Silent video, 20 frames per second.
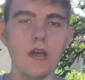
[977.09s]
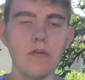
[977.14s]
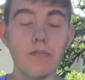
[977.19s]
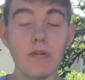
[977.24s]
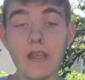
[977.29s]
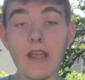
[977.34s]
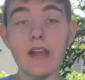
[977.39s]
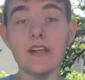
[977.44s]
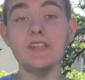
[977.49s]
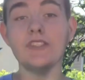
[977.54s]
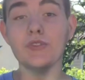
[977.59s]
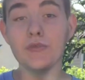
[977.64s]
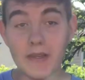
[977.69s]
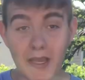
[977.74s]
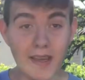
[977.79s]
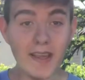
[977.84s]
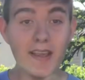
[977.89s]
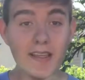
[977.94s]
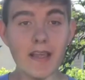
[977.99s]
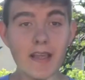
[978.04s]
But yes, you
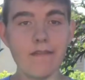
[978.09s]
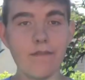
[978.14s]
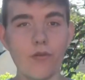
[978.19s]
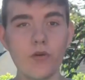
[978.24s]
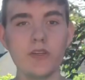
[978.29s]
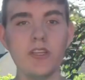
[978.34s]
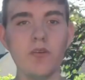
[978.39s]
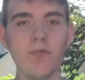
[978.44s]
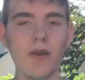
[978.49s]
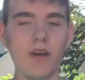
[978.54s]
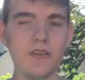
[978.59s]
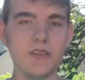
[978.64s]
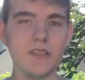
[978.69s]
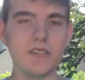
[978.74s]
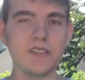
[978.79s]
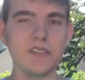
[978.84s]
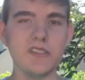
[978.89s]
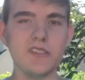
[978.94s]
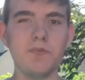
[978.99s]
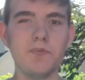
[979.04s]
can get that 14-mile
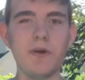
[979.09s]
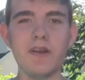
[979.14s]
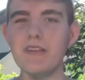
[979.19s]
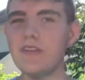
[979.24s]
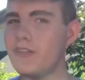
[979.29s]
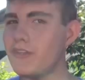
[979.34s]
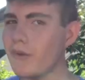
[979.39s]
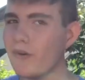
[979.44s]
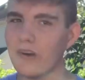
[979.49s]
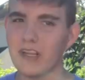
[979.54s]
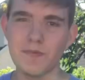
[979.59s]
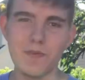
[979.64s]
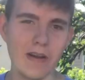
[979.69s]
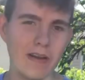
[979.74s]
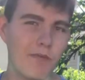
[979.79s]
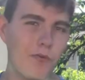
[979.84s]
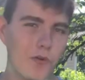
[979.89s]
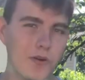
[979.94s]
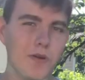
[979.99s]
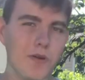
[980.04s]
distance, but don't
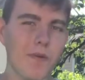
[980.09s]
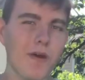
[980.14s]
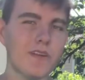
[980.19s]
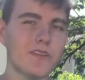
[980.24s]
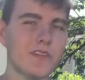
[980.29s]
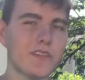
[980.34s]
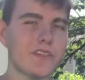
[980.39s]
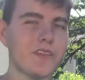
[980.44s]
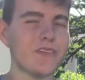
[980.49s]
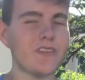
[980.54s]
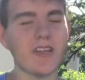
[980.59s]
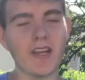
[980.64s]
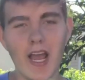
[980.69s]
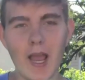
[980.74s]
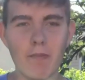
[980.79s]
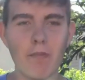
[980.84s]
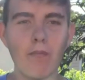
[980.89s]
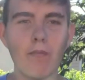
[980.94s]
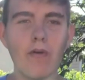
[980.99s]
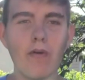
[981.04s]
expect a 14-mile distance on
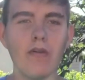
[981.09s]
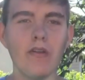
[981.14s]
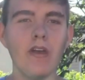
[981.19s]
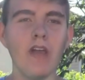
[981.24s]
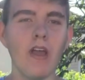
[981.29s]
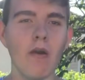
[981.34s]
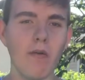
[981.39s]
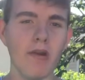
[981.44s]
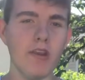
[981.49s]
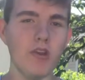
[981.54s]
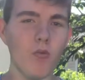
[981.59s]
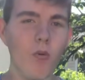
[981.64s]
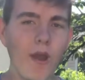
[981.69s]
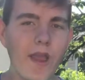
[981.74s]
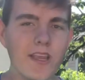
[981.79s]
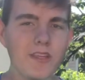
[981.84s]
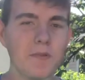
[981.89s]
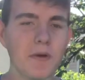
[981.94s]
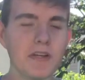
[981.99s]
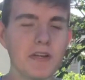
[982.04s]
hyper mode when you
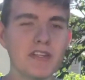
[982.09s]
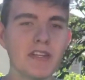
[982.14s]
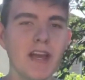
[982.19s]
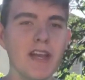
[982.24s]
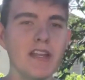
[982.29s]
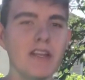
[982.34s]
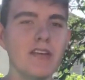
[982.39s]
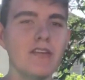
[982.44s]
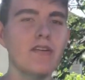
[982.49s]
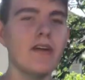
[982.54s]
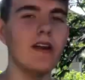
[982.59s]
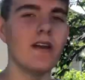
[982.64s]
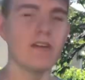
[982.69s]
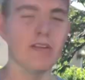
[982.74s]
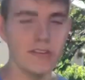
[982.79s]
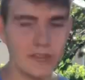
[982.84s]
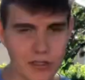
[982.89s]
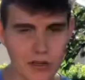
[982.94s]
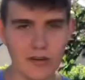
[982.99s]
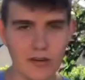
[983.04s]
weigh as much as I do and are
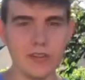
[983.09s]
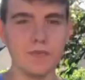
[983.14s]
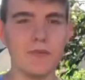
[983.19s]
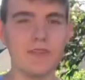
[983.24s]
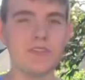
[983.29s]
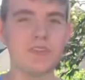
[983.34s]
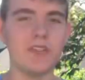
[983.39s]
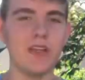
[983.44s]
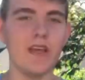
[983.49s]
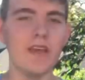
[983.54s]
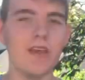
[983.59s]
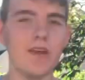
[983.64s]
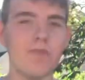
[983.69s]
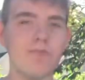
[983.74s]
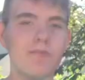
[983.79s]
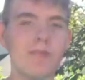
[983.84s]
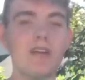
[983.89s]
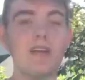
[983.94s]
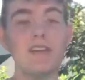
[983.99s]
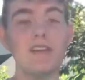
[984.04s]
as tall as much as I am.
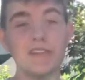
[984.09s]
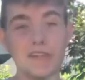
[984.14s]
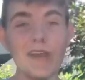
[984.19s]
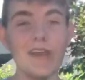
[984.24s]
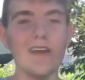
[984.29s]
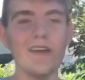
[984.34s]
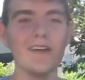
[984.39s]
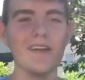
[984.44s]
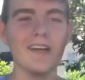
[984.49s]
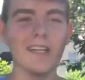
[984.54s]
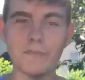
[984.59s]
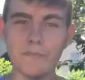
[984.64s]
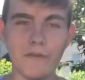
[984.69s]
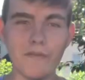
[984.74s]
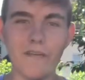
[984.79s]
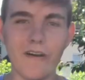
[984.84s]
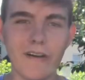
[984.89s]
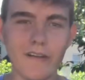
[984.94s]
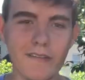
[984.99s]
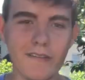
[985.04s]
So yeah, let's
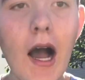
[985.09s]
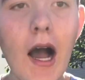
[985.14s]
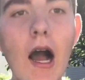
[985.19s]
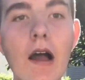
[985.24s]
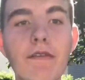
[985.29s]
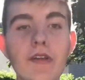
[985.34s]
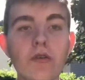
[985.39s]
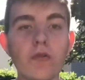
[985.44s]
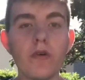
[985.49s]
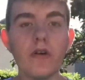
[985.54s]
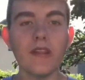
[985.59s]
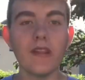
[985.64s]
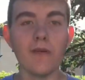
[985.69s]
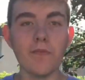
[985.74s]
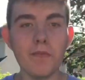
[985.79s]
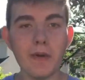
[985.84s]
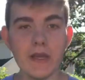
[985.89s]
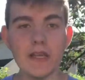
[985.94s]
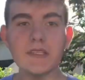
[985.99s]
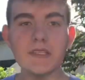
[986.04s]
move on. I feel like one of the
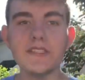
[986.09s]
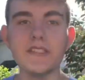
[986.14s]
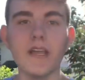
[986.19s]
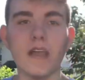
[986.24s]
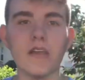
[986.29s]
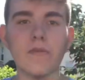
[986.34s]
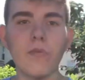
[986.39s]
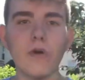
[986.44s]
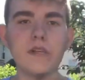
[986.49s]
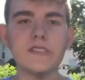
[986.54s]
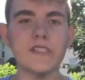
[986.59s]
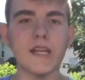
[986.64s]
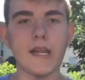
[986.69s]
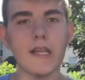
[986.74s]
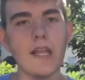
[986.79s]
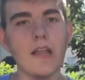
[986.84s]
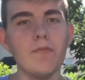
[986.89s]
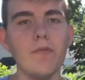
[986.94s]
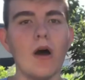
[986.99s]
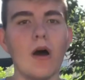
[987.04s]
biggest selling points that I
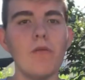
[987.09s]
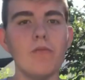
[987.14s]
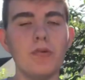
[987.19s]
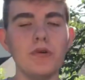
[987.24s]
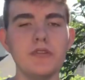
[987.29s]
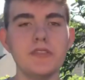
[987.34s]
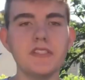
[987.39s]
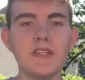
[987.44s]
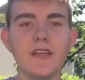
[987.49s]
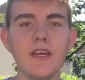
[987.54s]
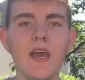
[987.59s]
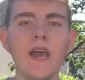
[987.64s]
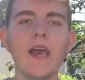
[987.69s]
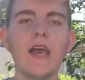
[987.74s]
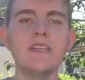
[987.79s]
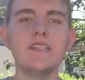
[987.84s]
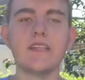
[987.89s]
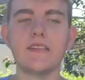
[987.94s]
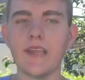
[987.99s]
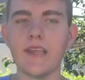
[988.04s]
love about Boosted
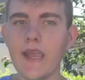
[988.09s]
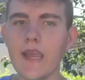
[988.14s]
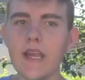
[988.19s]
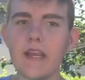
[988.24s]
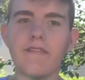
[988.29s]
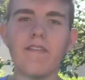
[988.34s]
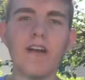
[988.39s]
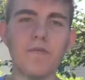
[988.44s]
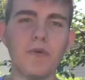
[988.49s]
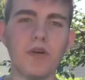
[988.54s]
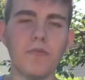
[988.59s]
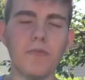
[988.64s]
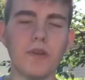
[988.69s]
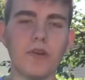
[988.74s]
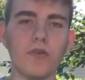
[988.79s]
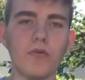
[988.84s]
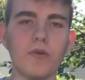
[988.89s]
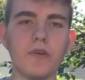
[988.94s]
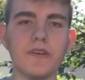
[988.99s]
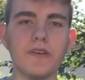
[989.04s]
is at the 85mm
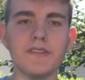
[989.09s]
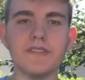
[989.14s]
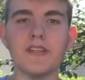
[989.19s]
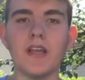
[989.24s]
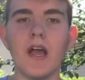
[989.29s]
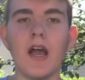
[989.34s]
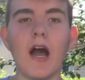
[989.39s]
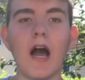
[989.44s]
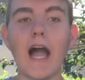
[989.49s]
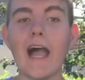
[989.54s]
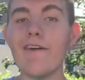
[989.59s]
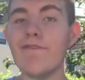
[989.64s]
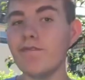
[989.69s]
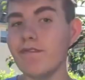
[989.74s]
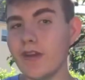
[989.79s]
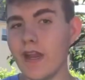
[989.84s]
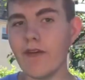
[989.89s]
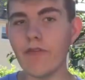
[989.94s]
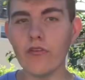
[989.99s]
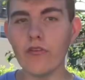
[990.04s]
wheels. I've
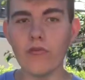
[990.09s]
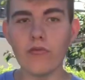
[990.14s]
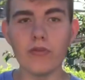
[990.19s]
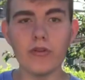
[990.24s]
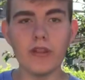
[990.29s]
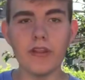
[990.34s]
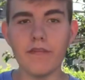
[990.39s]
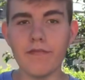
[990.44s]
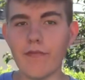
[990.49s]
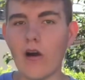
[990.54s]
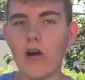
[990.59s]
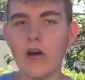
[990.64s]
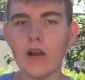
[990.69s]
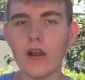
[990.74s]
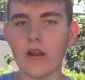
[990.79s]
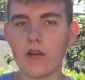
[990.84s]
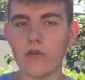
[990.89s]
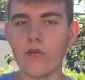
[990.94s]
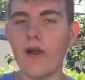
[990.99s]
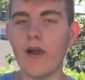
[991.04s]
never really fallen
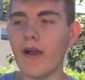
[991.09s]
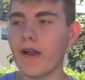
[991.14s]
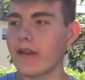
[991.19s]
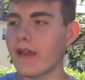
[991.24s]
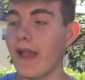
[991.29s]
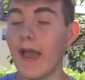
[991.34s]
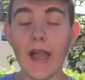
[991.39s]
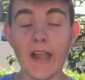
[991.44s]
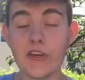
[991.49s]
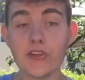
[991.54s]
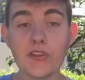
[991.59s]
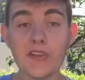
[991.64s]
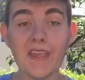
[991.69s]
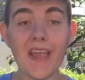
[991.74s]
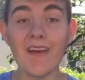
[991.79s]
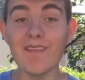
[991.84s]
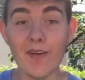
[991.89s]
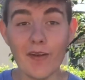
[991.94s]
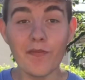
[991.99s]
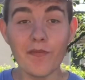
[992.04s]
on a crack.
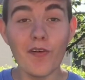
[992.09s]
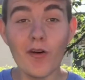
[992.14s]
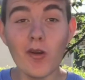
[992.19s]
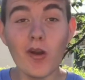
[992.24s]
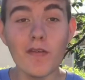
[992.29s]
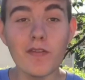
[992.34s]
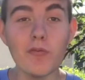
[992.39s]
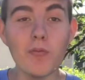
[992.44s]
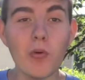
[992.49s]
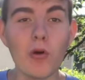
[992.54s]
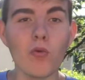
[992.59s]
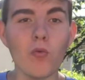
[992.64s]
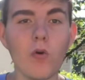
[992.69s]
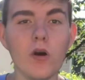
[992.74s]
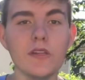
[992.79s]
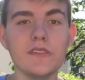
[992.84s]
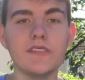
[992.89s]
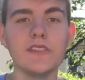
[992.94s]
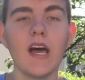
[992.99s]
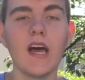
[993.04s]
Actually, I've never fallen off the board
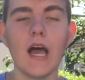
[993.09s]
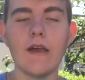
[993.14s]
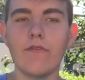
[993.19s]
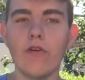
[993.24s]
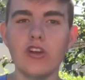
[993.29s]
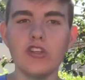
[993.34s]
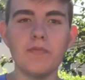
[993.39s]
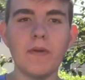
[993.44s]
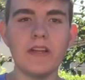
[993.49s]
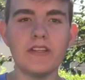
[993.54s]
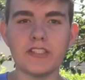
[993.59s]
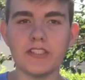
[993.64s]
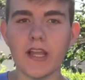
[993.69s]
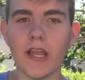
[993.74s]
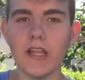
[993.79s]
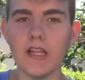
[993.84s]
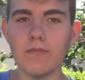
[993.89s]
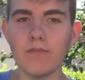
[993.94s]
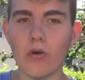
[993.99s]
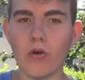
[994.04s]
once. I've always managed to
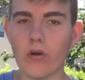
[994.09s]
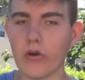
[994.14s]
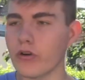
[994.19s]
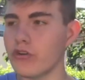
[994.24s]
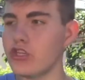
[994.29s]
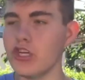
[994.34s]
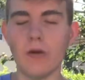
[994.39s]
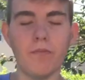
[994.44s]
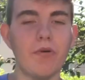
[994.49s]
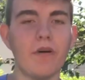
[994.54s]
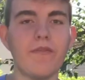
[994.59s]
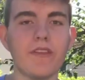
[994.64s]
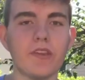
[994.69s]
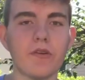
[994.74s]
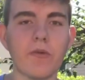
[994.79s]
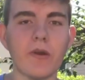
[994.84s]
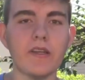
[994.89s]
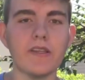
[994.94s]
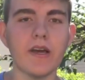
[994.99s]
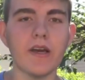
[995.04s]
stay on the board or jump off at
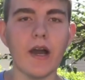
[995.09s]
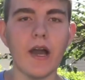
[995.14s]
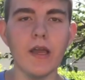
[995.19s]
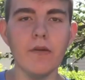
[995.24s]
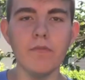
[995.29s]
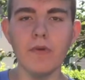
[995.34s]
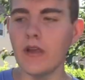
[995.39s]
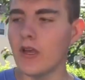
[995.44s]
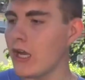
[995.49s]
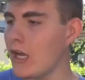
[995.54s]
the right time.